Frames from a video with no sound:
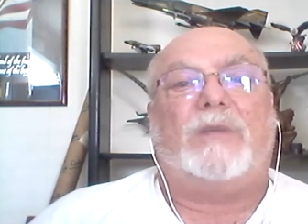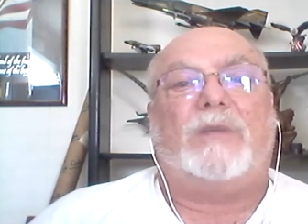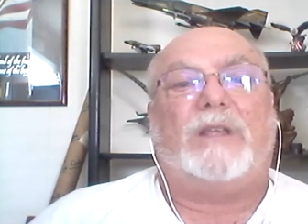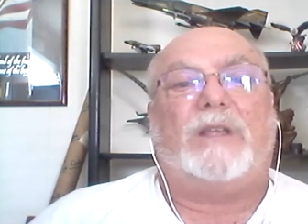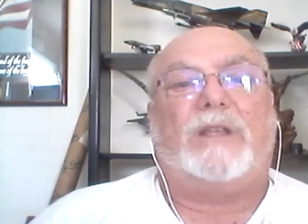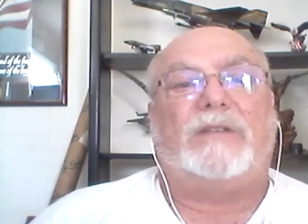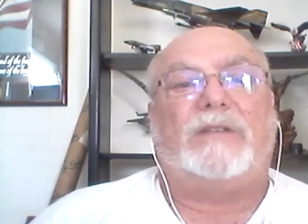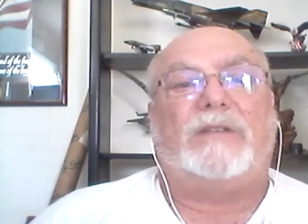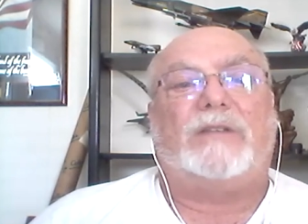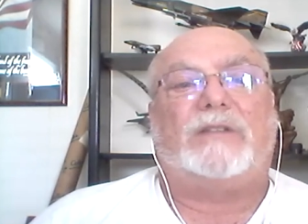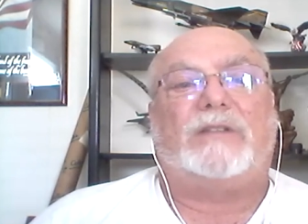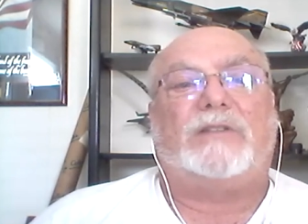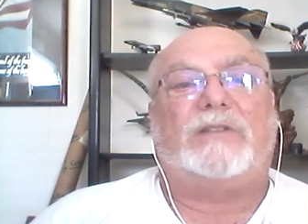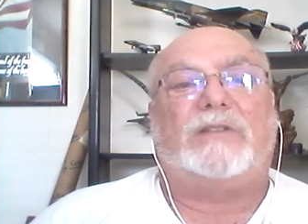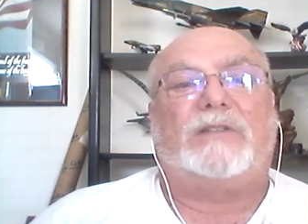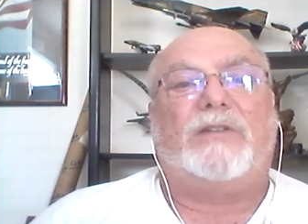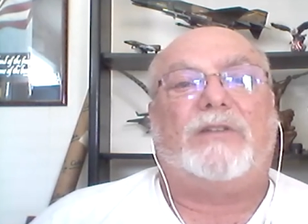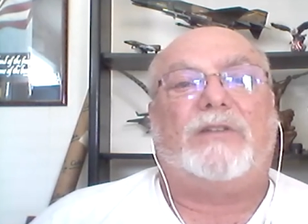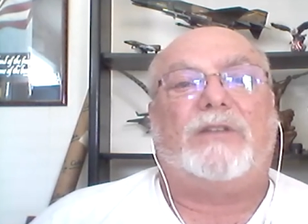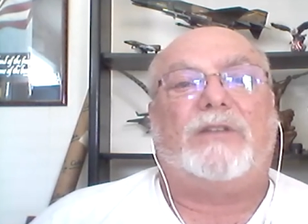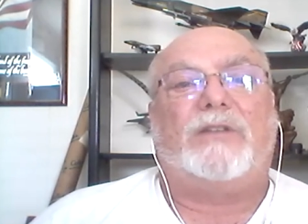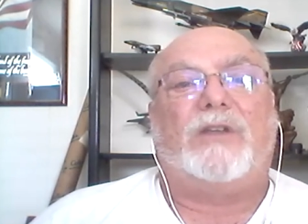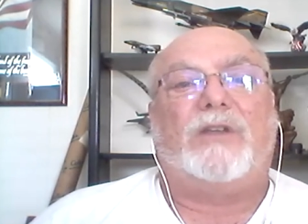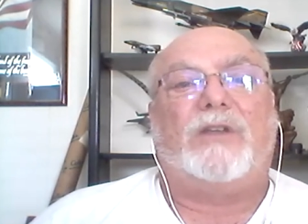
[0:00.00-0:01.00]
it
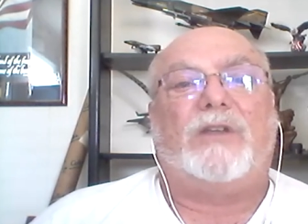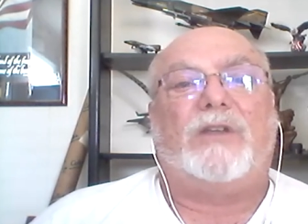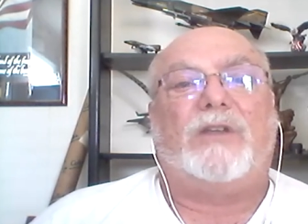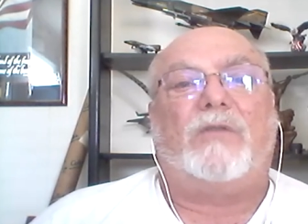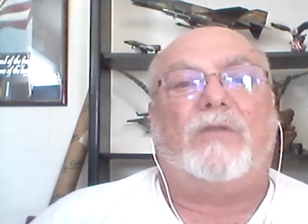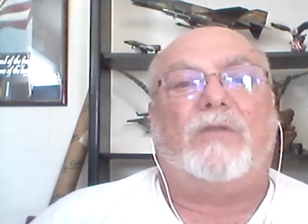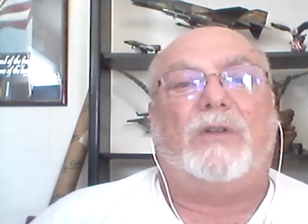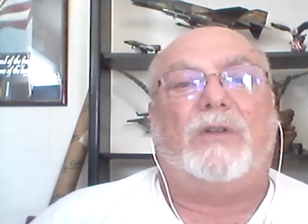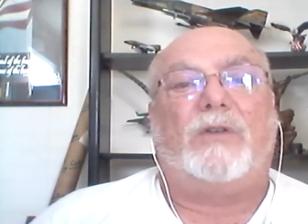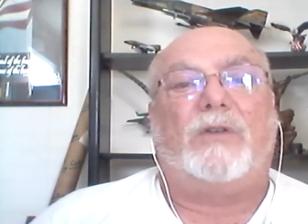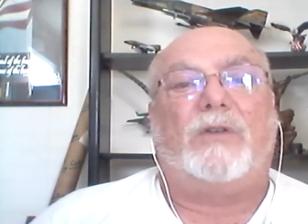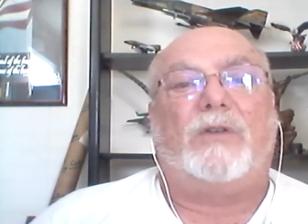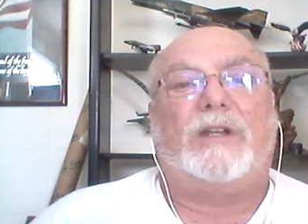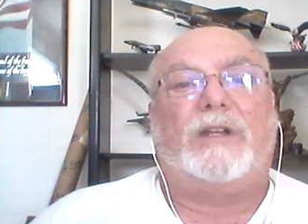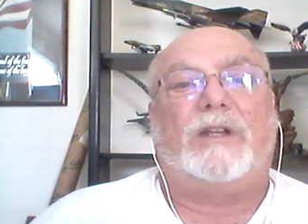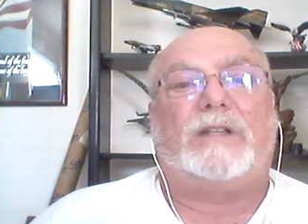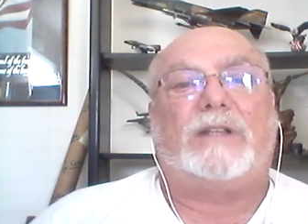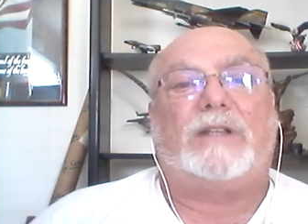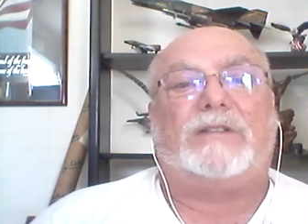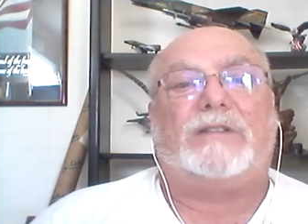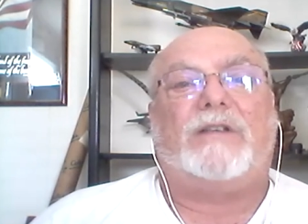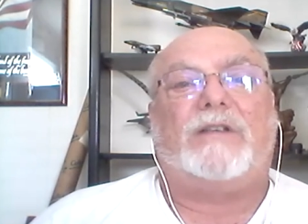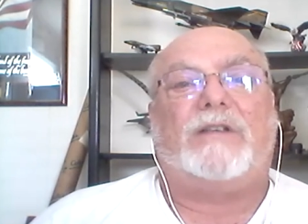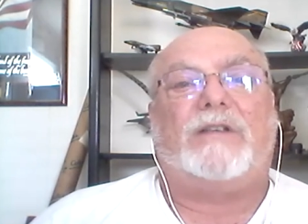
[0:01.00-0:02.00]
slowly overloaded
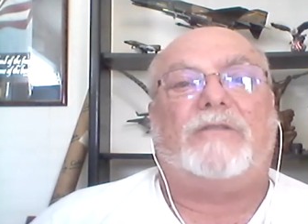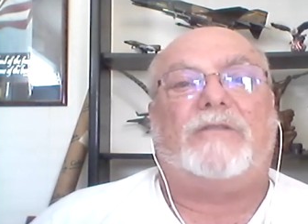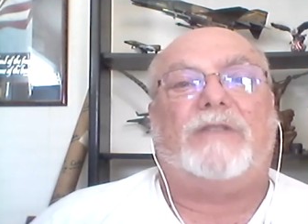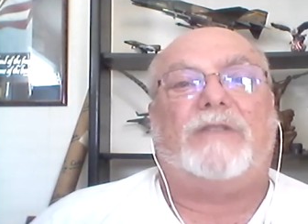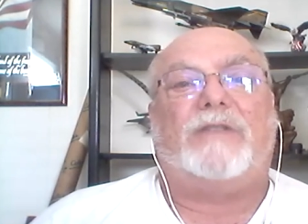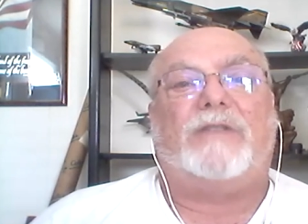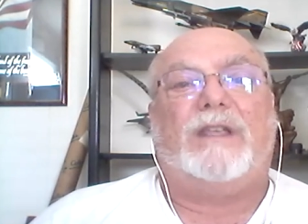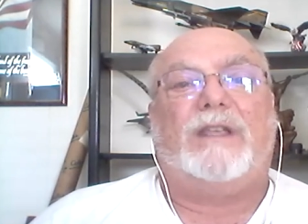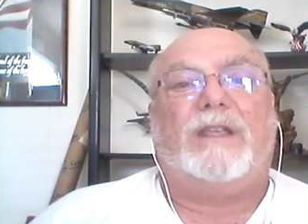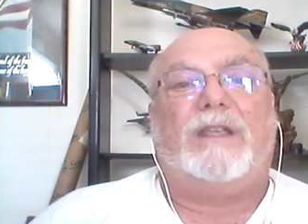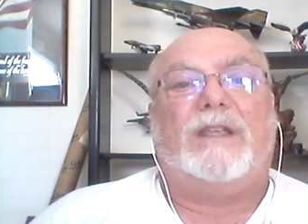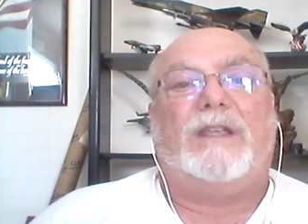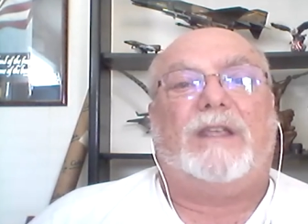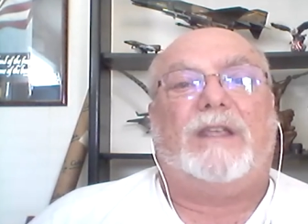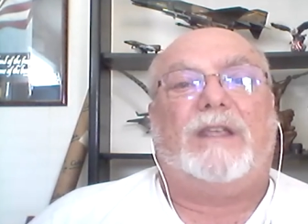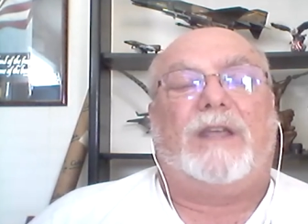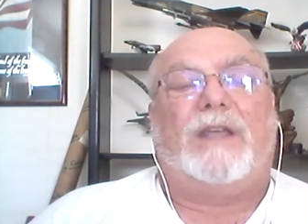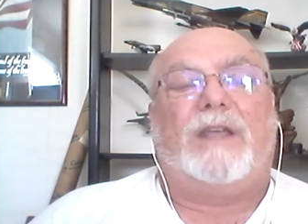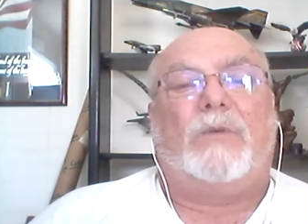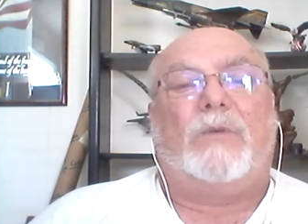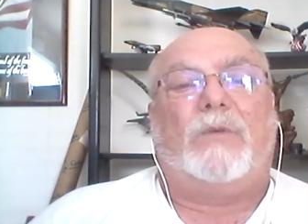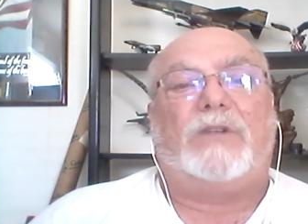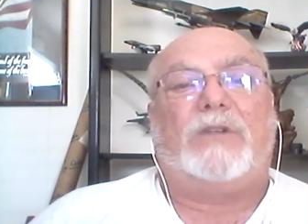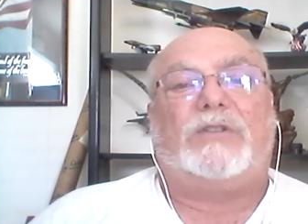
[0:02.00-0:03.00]
itself. And
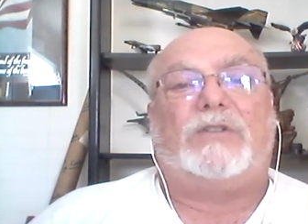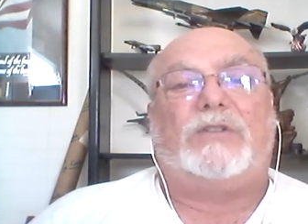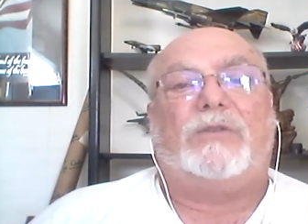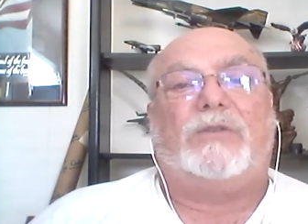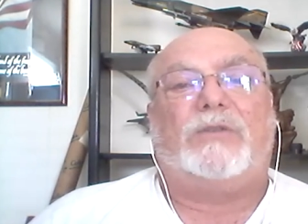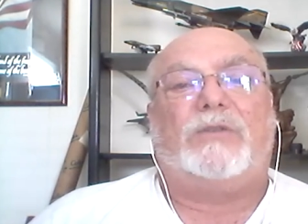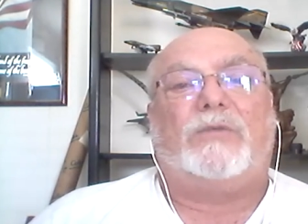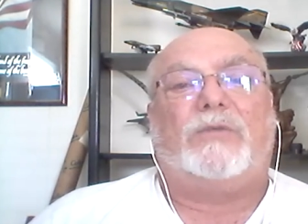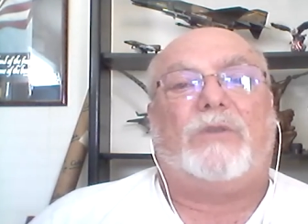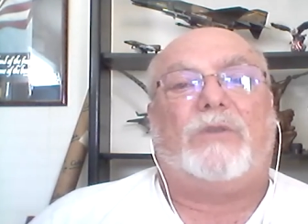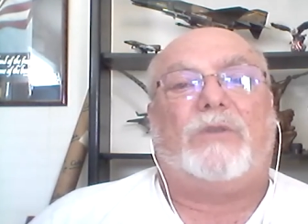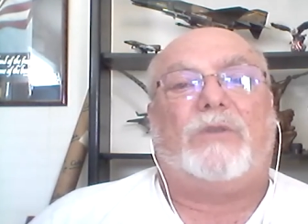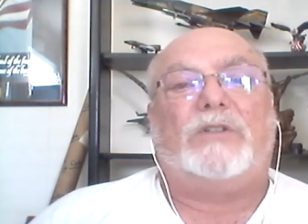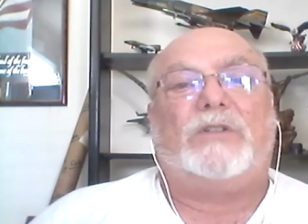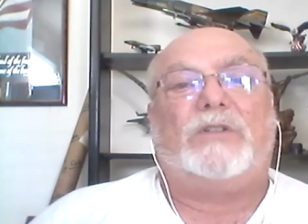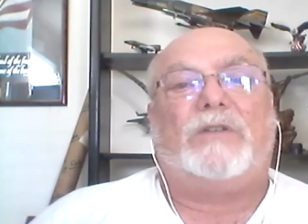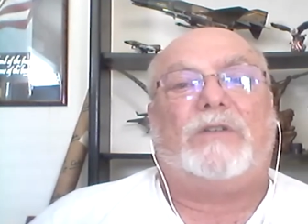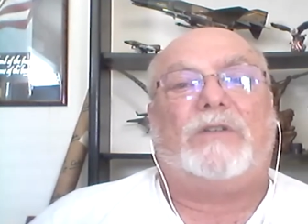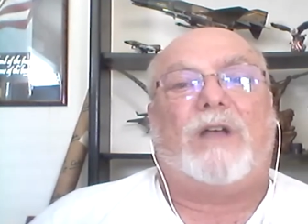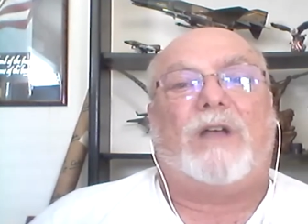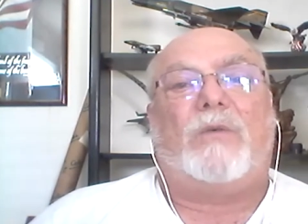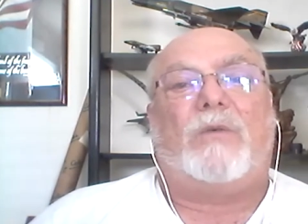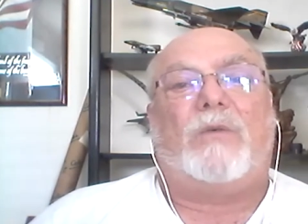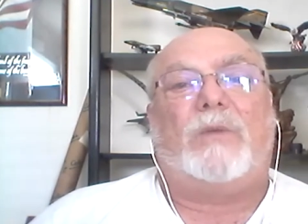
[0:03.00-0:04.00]
once you
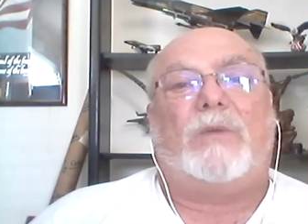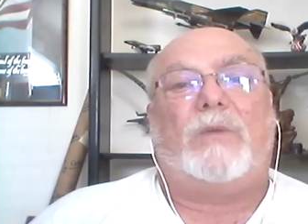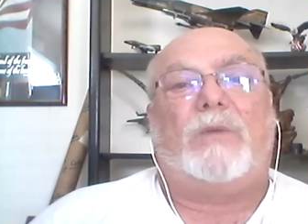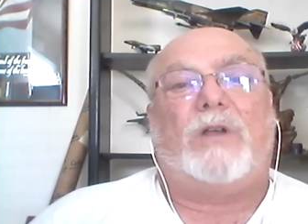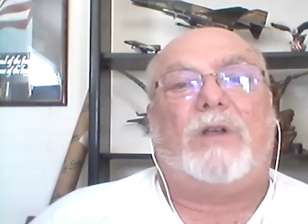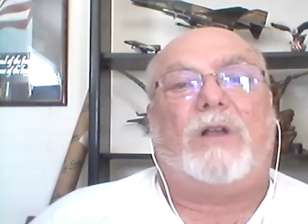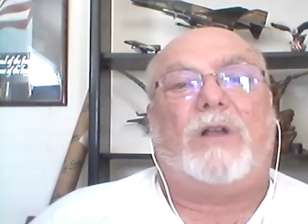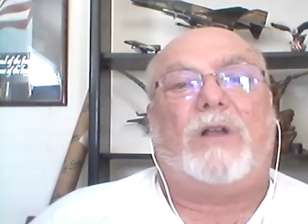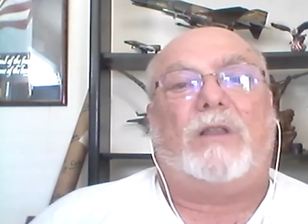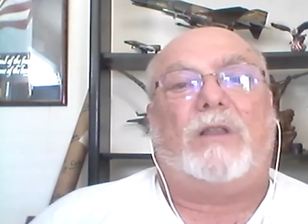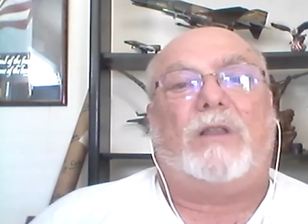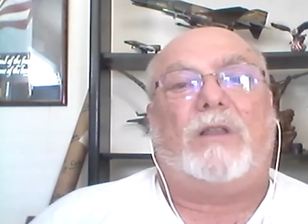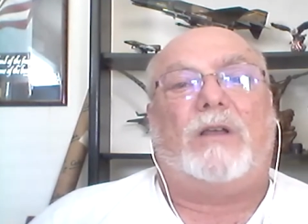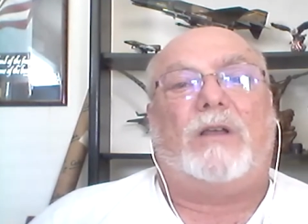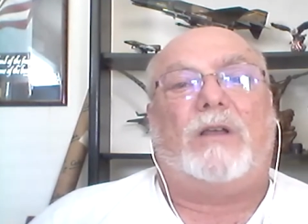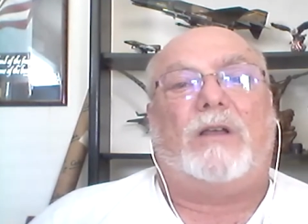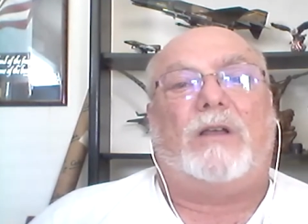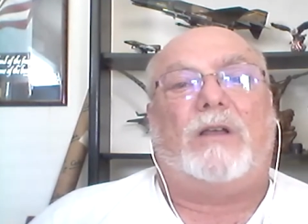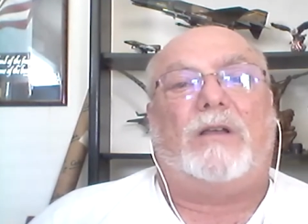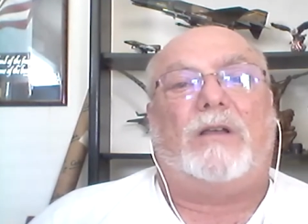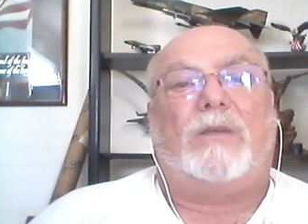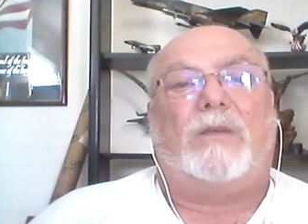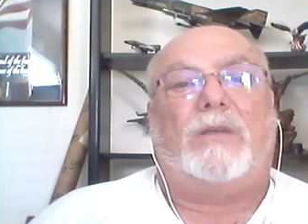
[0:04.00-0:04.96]
got what we call a